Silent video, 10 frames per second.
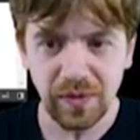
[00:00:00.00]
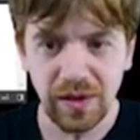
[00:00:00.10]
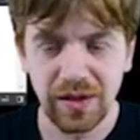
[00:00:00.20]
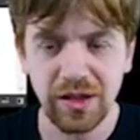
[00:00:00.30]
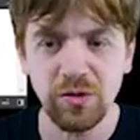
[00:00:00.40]

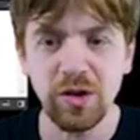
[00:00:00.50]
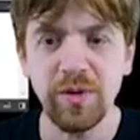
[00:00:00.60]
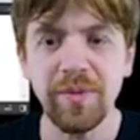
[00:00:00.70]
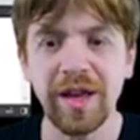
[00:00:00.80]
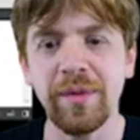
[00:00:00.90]
And it will
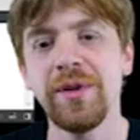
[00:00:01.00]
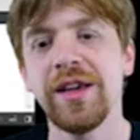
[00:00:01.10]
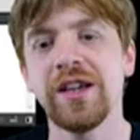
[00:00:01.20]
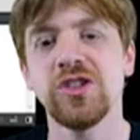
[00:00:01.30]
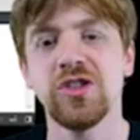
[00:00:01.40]
be my
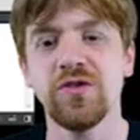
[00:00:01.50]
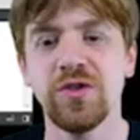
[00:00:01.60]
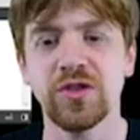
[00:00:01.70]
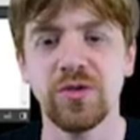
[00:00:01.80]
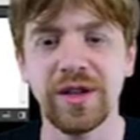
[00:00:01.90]
application
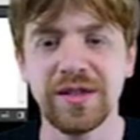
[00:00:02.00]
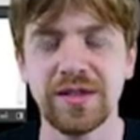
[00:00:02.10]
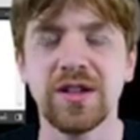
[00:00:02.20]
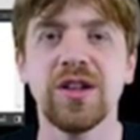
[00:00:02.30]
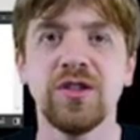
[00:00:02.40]
for the
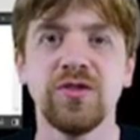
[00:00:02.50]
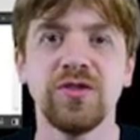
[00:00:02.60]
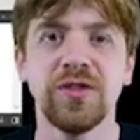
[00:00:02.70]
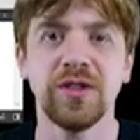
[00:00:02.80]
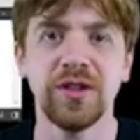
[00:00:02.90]
rest of
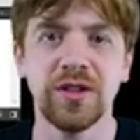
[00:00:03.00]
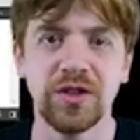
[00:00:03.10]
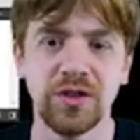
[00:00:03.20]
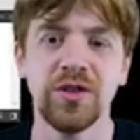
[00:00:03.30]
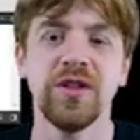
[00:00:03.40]

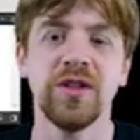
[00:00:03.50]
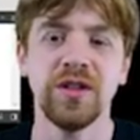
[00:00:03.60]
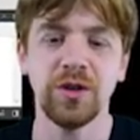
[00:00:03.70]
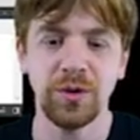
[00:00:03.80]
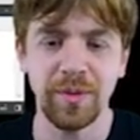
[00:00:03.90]

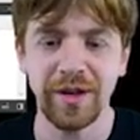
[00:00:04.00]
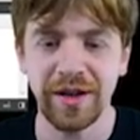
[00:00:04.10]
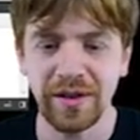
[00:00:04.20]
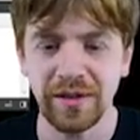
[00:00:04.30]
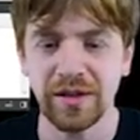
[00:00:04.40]
the
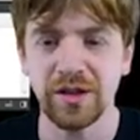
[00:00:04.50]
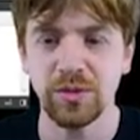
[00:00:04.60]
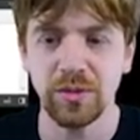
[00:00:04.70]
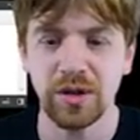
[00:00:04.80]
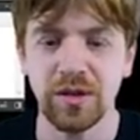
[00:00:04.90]
webinar, and
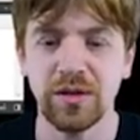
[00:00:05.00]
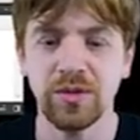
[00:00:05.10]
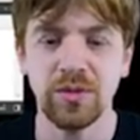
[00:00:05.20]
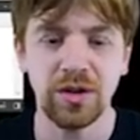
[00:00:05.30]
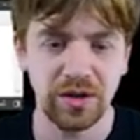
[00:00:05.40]
we will
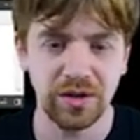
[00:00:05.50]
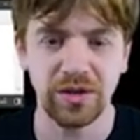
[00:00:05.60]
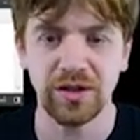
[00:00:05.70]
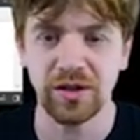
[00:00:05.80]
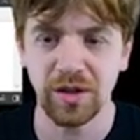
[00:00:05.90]
work
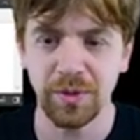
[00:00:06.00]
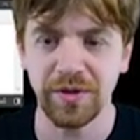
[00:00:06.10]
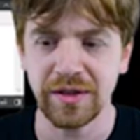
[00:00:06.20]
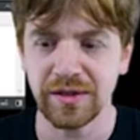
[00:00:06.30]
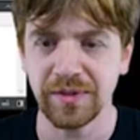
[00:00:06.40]
on top of
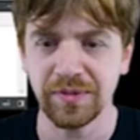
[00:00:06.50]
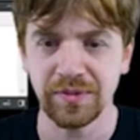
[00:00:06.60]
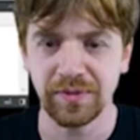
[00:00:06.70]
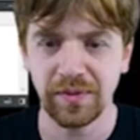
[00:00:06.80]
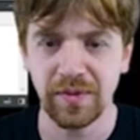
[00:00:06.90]
it.
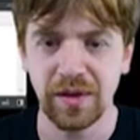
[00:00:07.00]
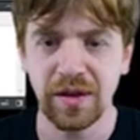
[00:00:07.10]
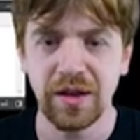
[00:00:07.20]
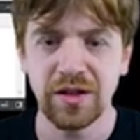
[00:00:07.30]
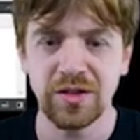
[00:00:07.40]

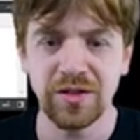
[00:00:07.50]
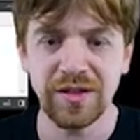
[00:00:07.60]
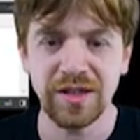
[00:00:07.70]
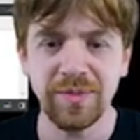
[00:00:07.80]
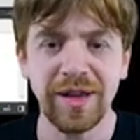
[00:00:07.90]
So
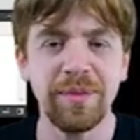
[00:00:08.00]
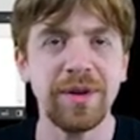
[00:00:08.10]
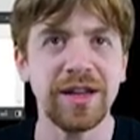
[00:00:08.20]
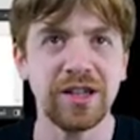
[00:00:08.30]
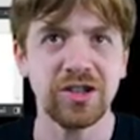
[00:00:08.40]
this is my
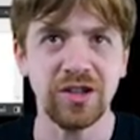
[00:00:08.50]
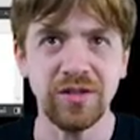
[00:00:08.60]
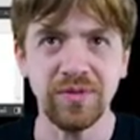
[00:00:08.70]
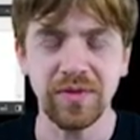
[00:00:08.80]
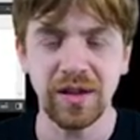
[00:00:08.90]
application,